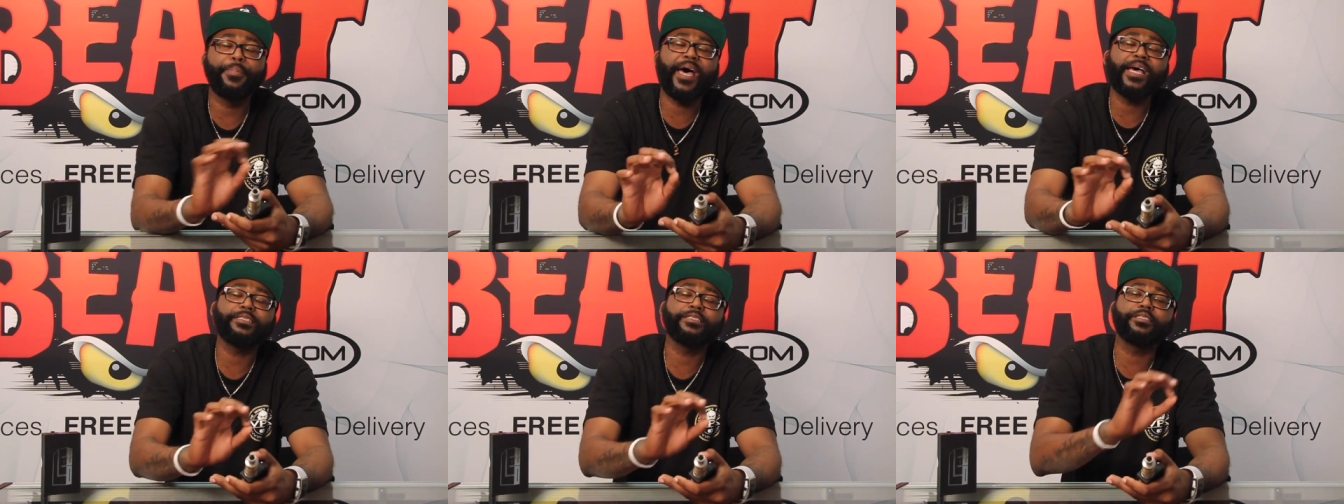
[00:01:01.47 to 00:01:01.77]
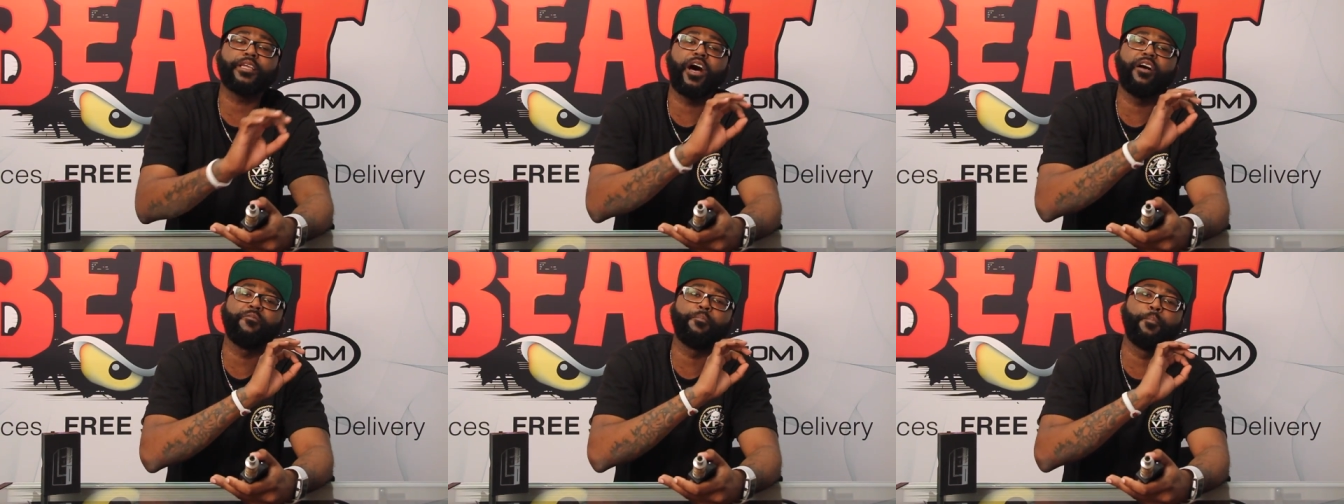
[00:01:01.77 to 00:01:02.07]

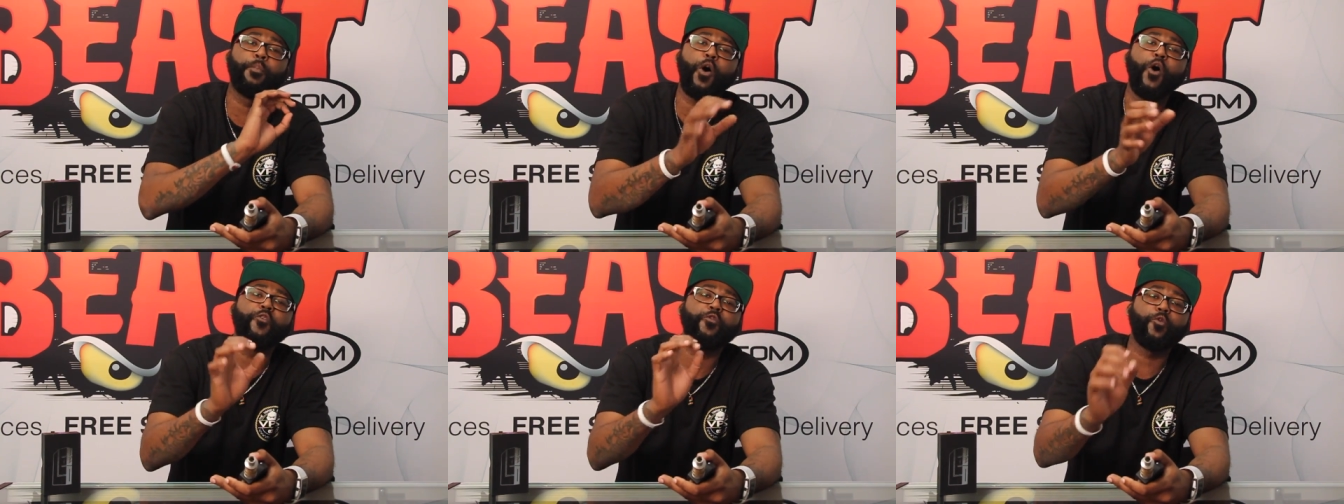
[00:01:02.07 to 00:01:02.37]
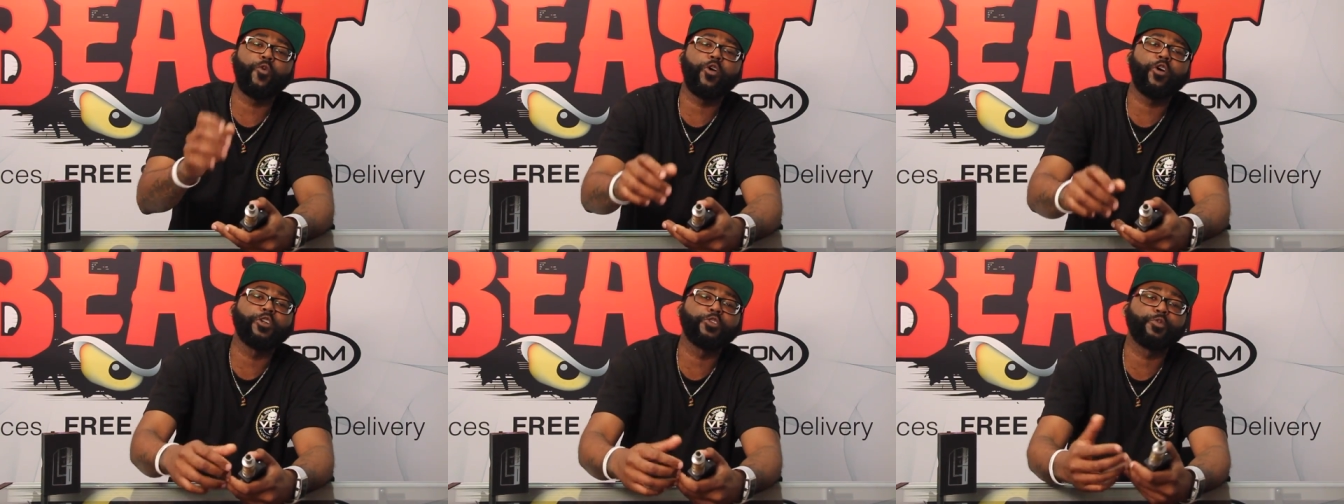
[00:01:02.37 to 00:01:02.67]
best of both
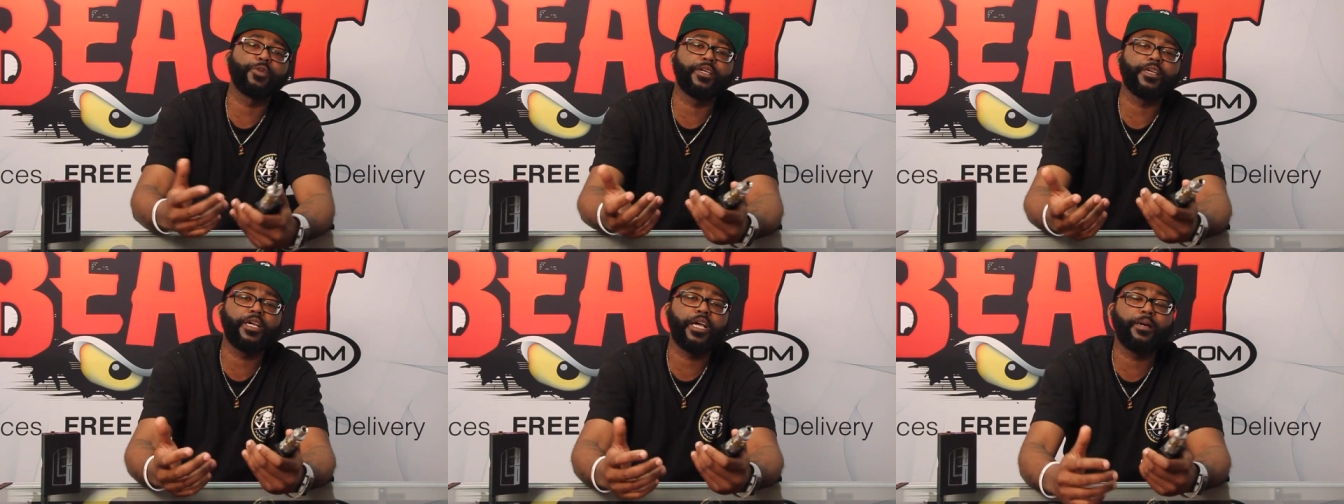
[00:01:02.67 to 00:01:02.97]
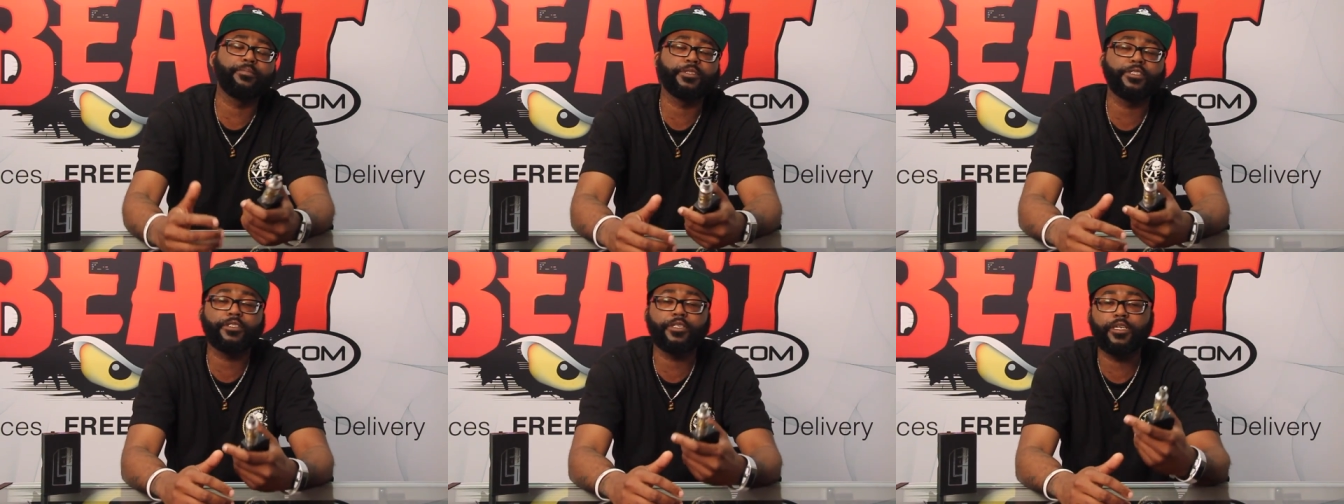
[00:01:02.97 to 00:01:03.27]
worlds when it
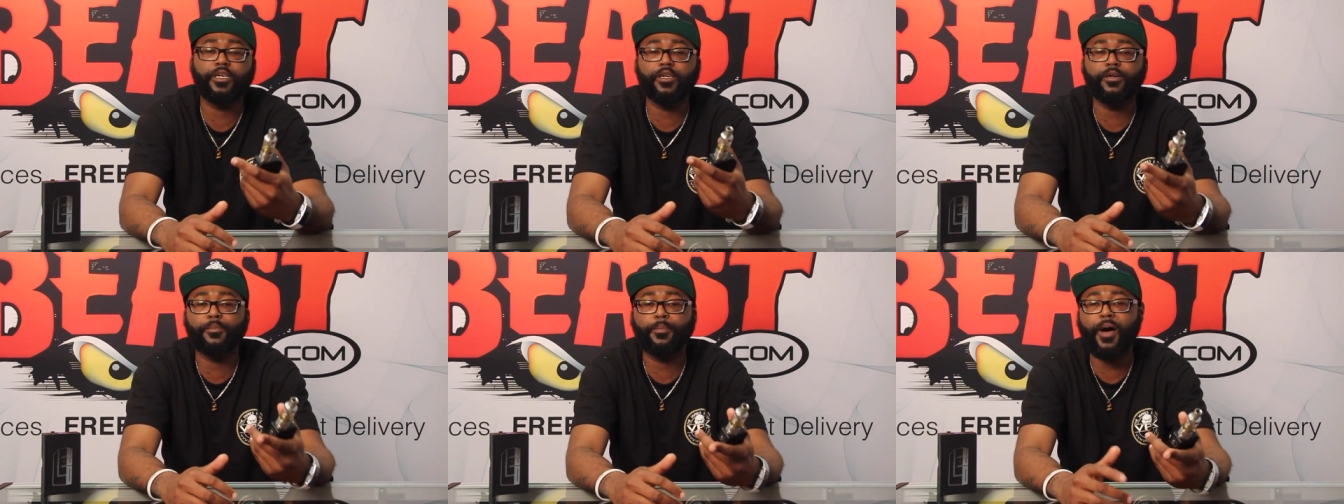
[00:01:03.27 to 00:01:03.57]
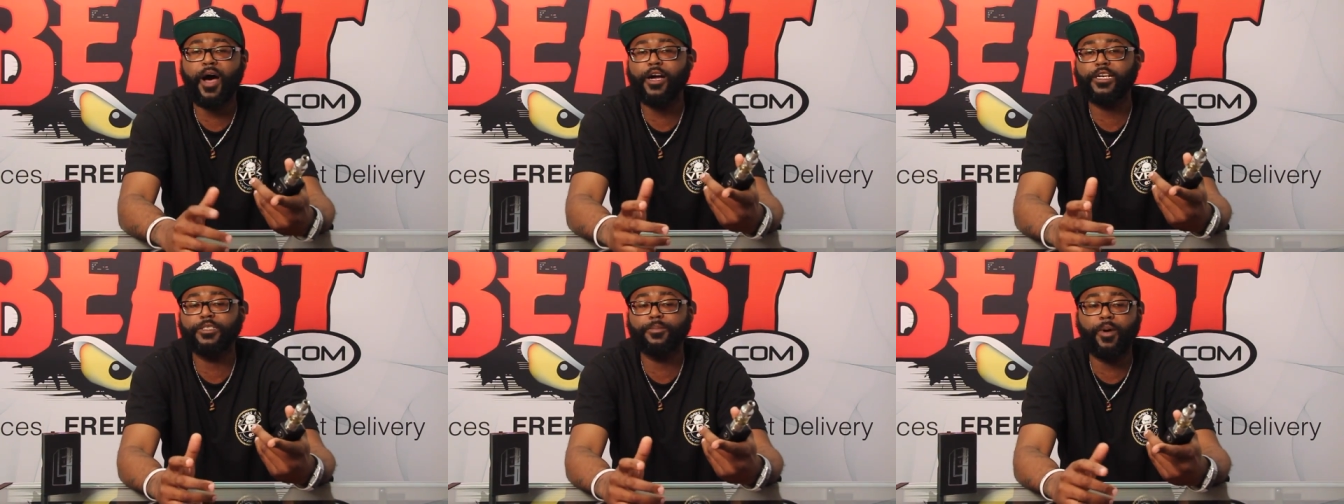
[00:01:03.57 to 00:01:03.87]
comes to
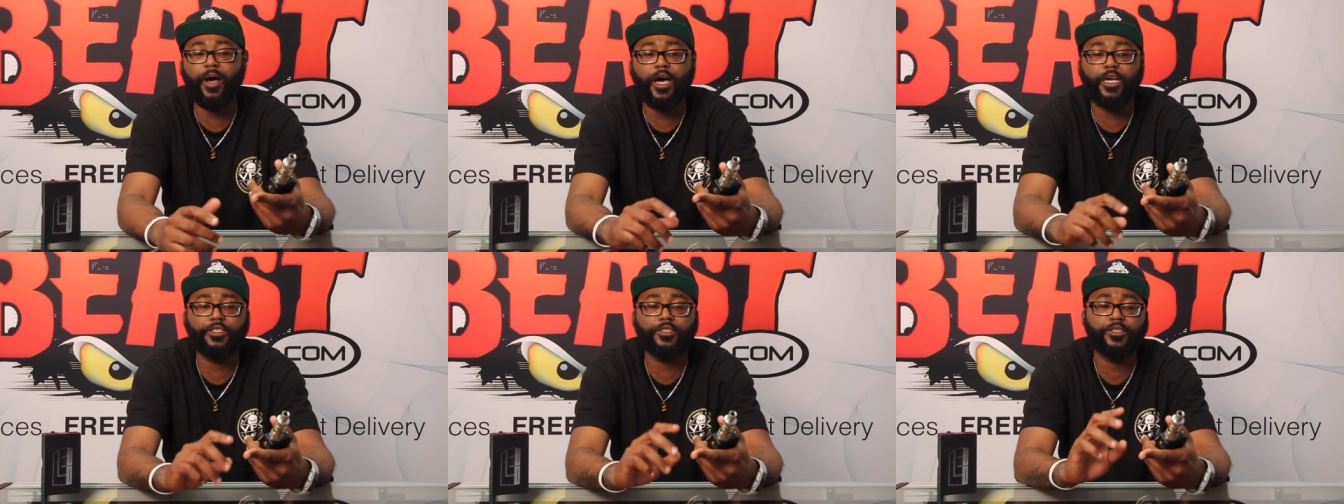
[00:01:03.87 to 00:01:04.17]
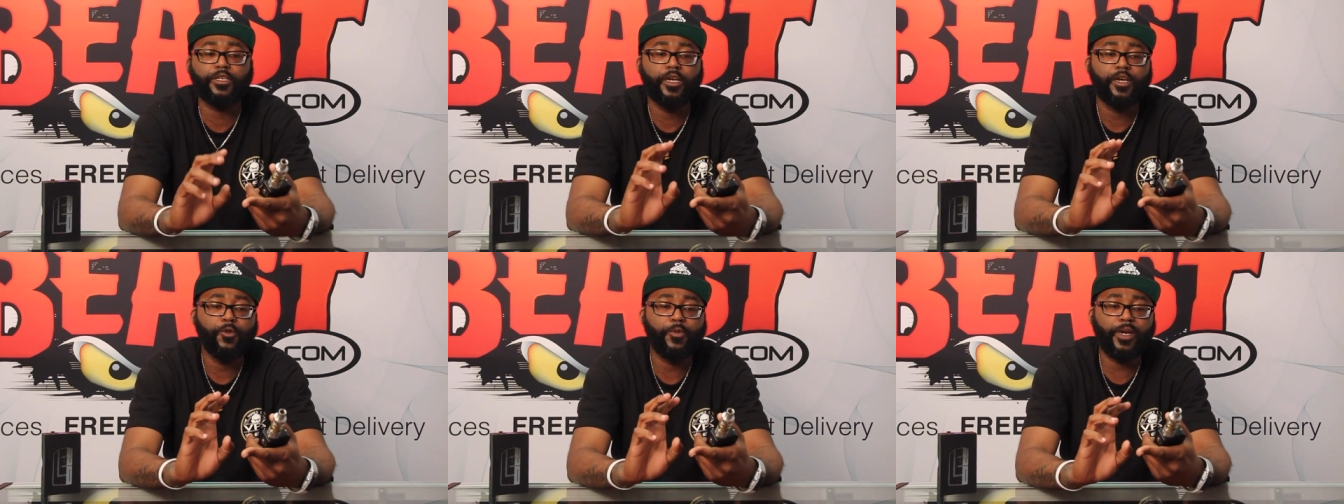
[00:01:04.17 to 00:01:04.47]
box
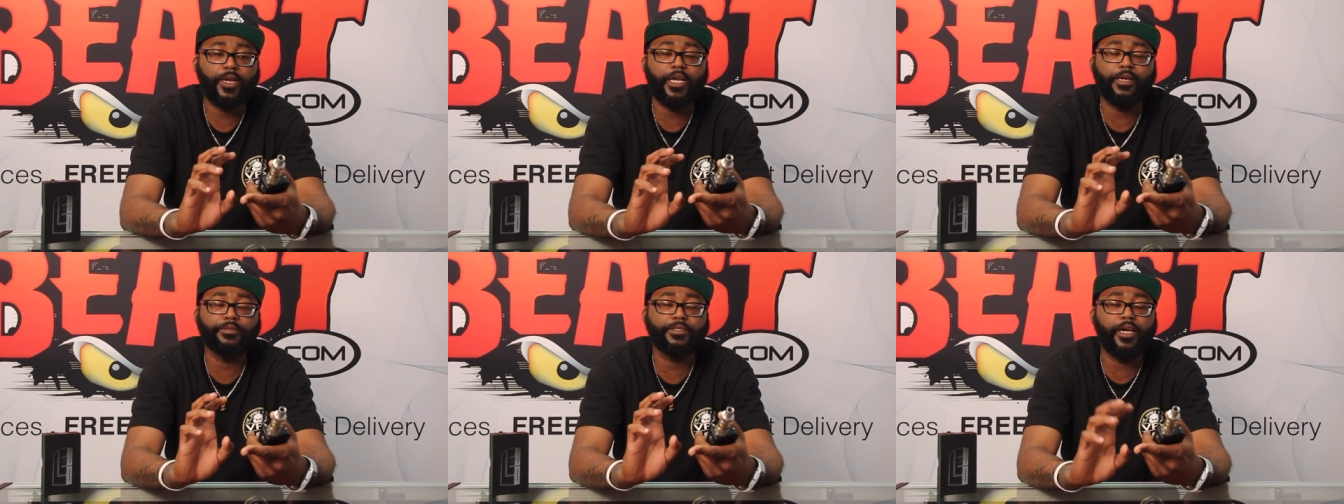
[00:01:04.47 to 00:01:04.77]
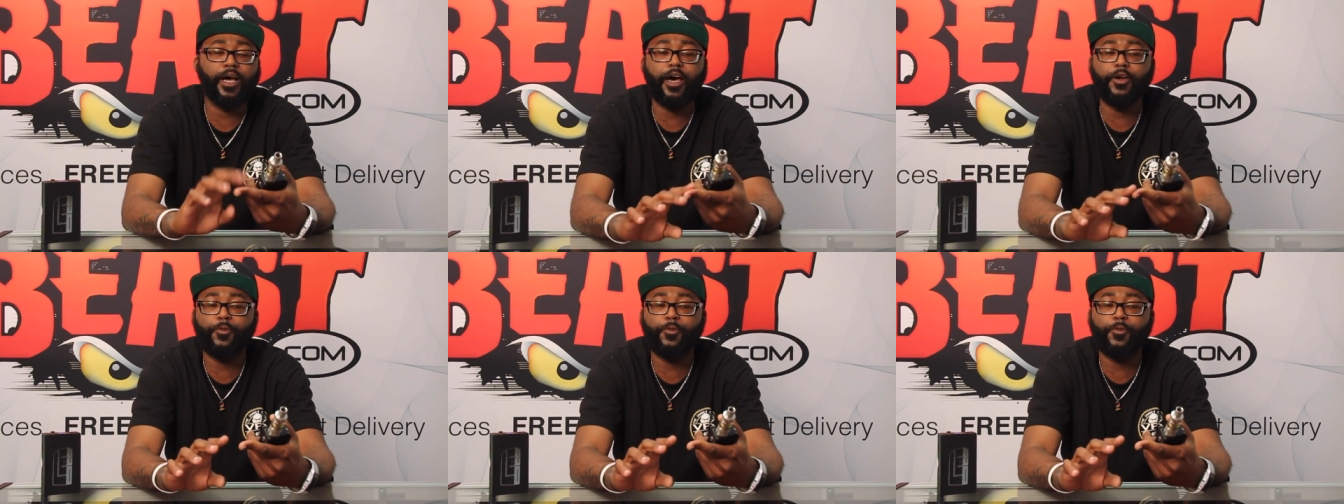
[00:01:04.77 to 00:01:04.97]
mods, when it comes to